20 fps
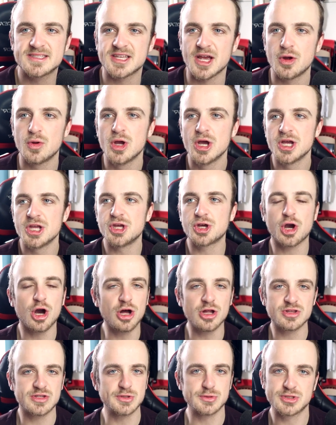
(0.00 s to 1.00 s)
So you
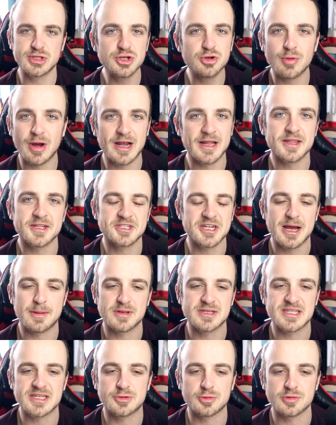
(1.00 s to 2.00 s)
can't do too well in the
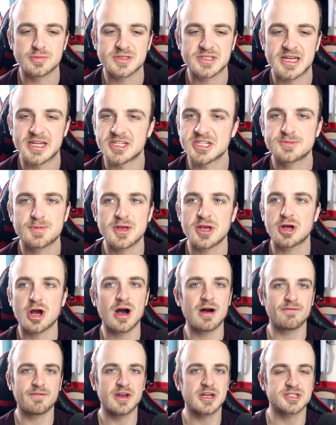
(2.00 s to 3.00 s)
Champions League group stages, but you
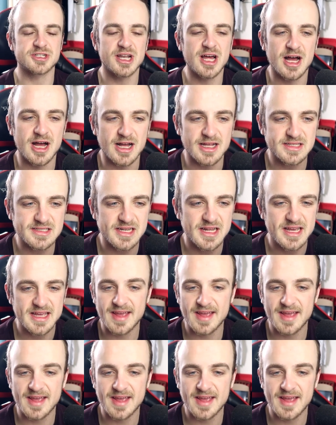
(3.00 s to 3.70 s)
can't finish last.